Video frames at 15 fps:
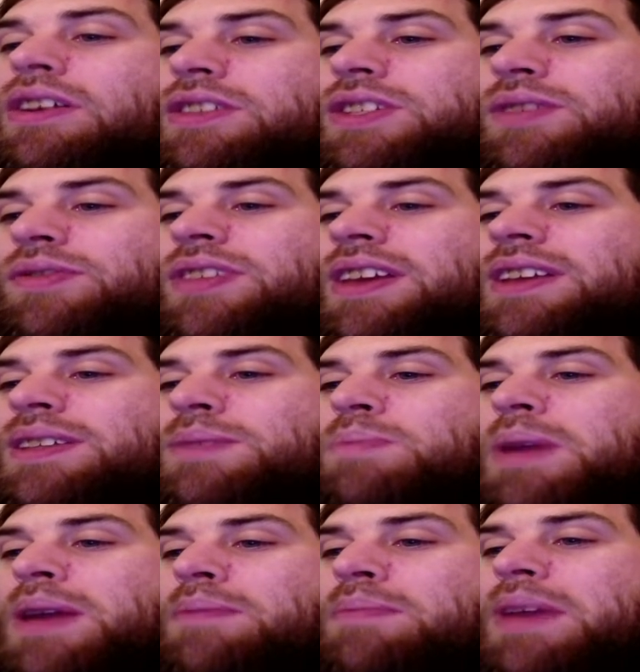lots of things
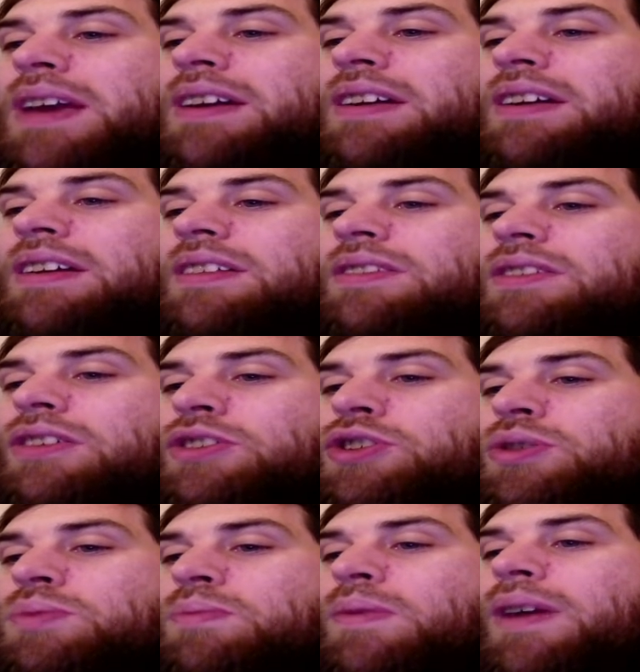being big,
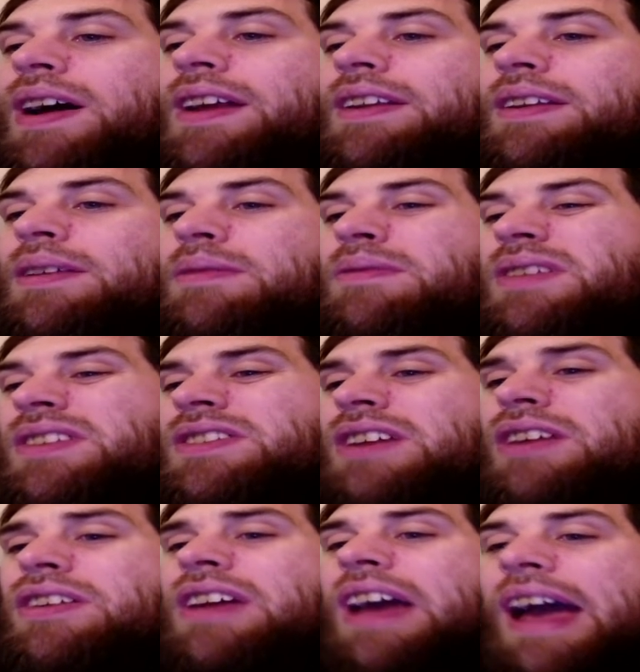not just one.
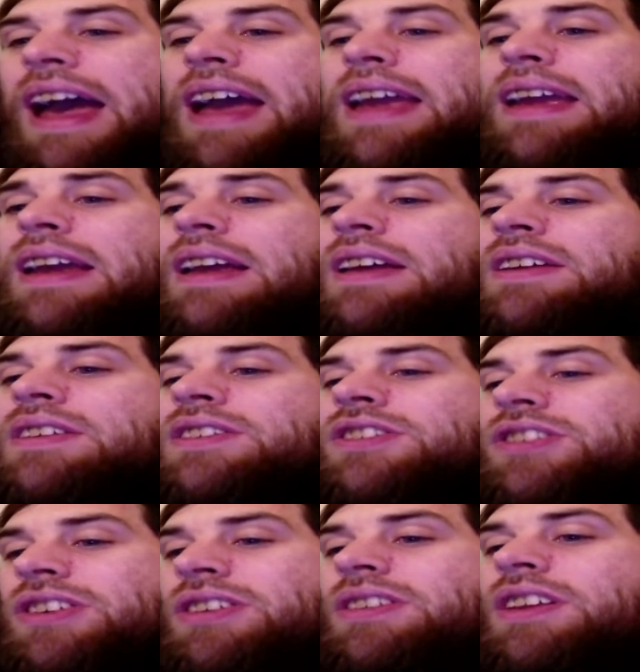It's okay.
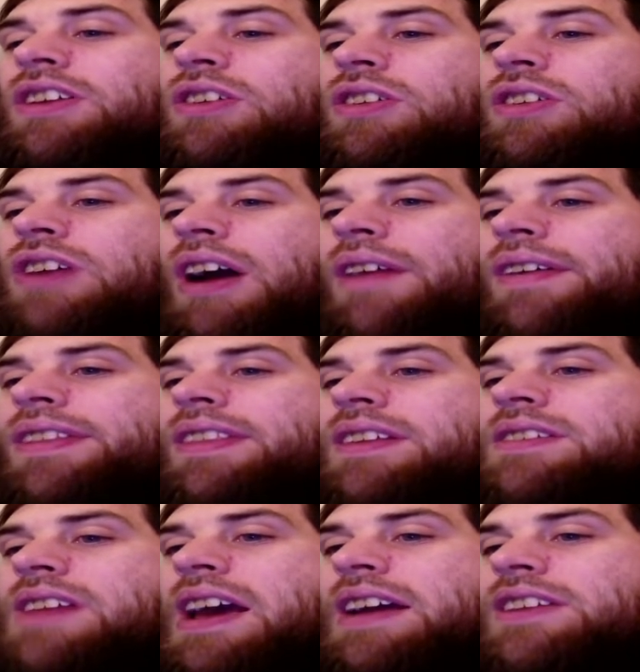Certainly could go in
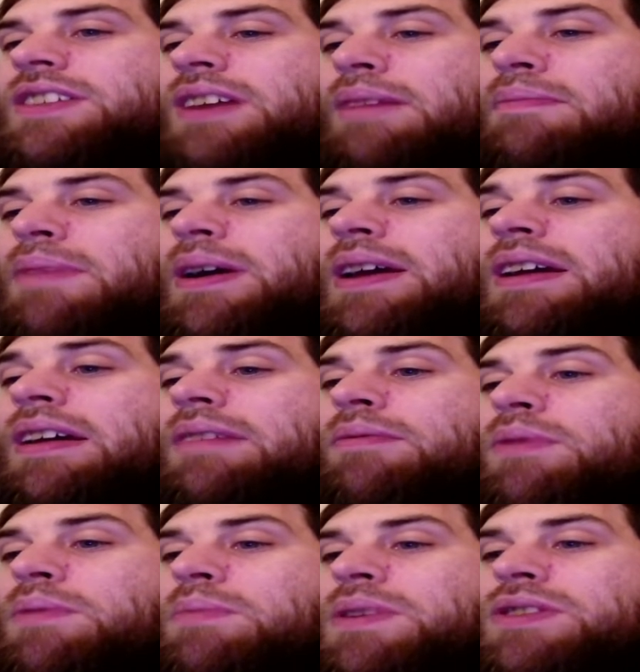the deck somewhere.
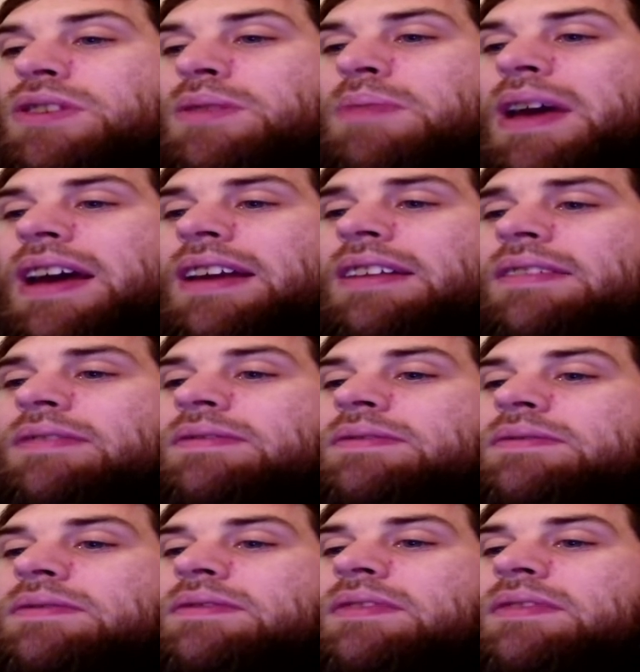Wouldn't be too bad.